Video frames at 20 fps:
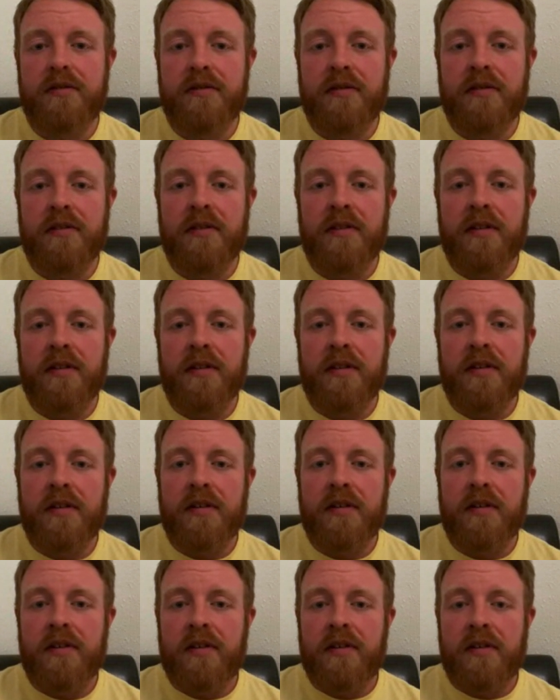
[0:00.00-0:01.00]

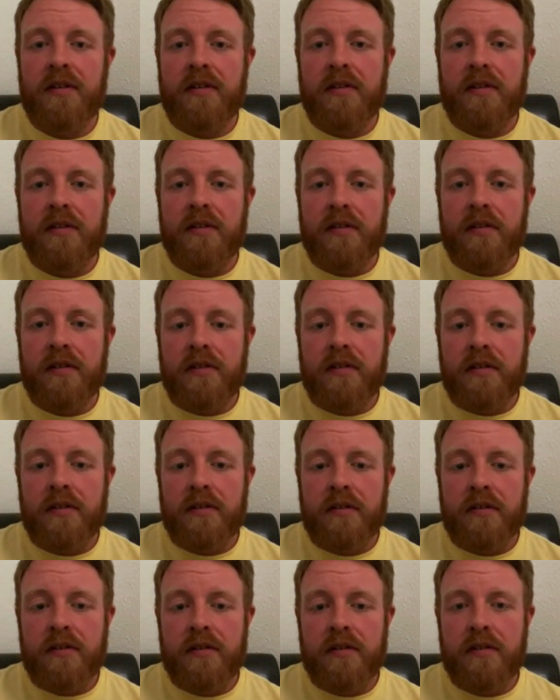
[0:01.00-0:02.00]

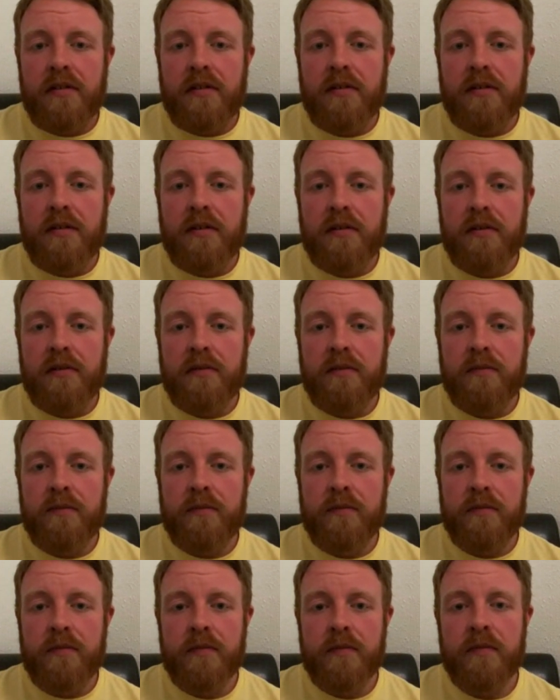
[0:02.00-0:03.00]

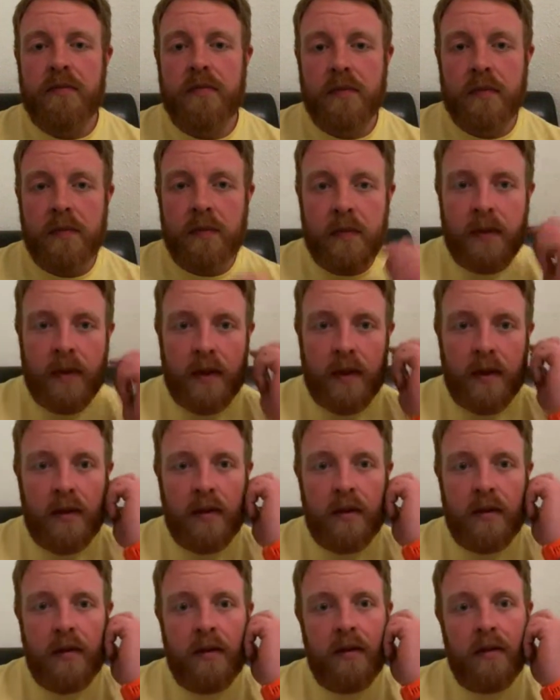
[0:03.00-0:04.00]

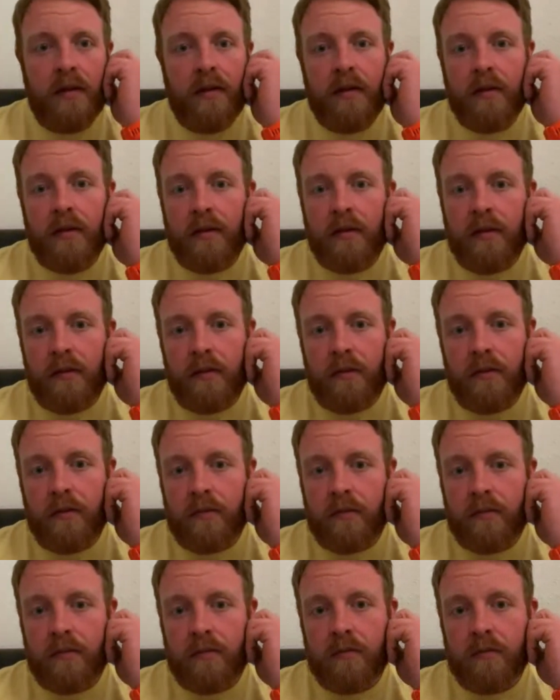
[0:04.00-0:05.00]

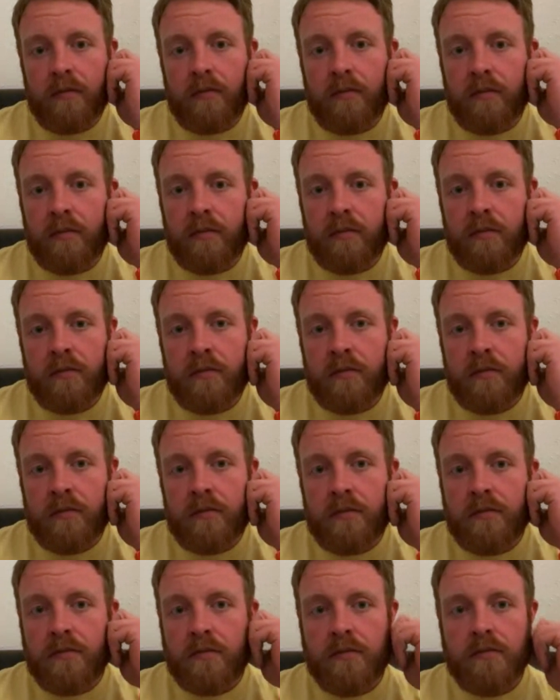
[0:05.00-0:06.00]

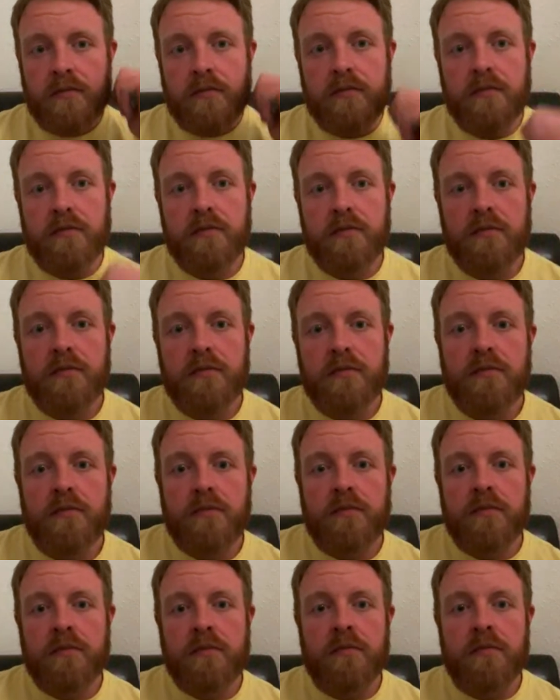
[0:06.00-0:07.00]

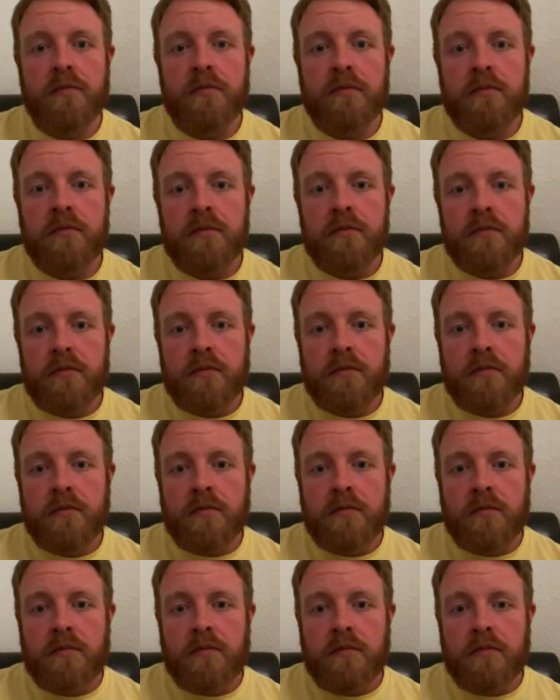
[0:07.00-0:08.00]
(not speaking)